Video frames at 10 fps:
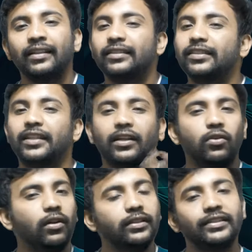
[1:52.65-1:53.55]
this
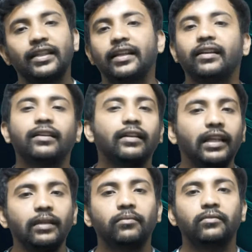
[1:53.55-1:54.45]
technology is like a
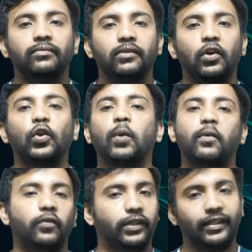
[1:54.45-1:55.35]
cream on
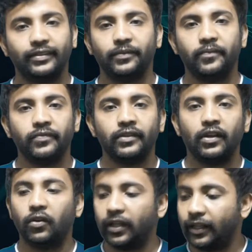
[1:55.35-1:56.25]
top of it
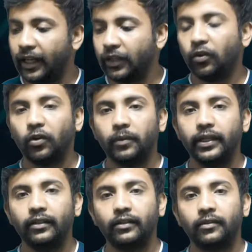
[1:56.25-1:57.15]
okay take your
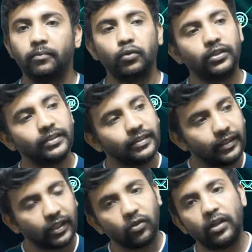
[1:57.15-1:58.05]
domain put this
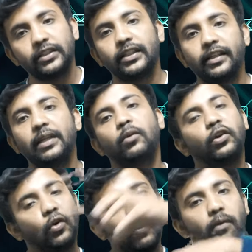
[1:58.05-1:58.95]
technology cream
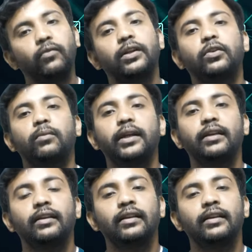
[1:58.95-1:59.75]
on top of that domain